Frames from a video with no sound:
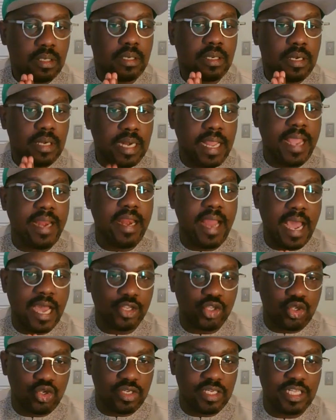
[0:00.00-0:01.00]
Learn how
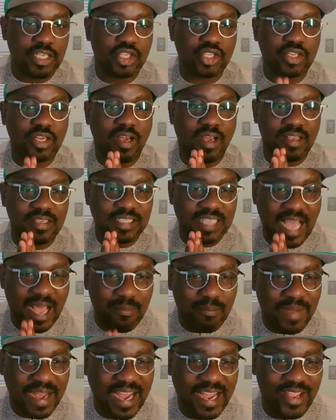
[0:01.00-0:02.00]
to discuss
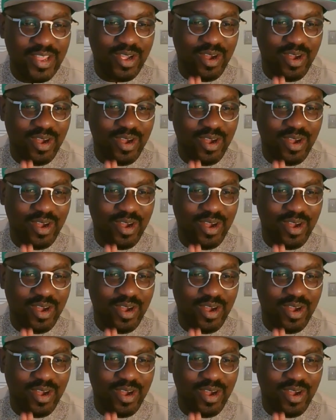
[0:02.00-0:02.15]
about